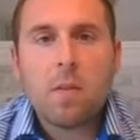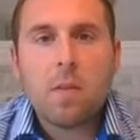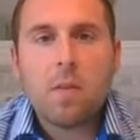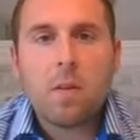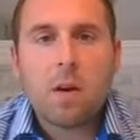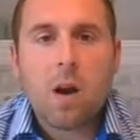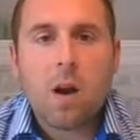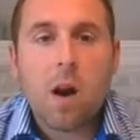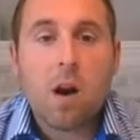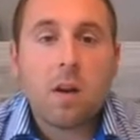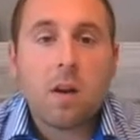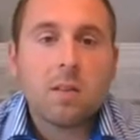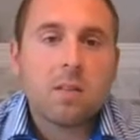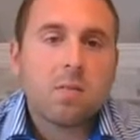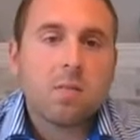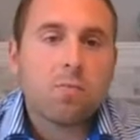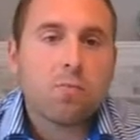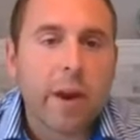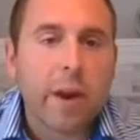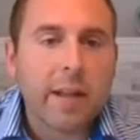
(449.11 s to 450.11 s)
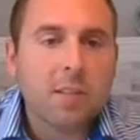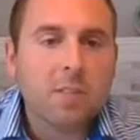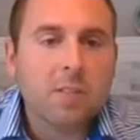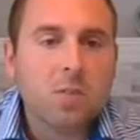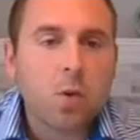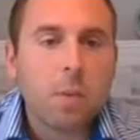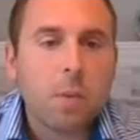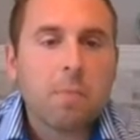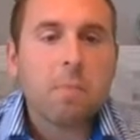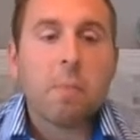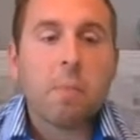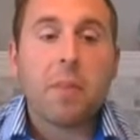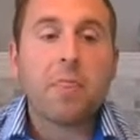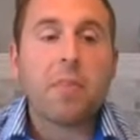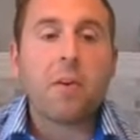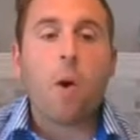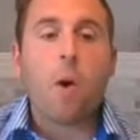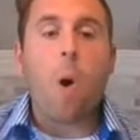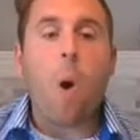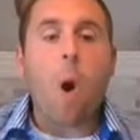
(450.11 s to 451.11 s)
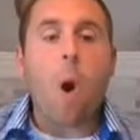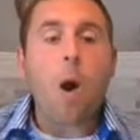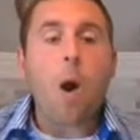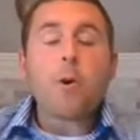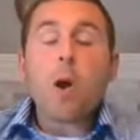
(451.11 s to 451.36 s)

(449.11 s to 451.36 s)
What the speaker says: to cause rainstorms, but there are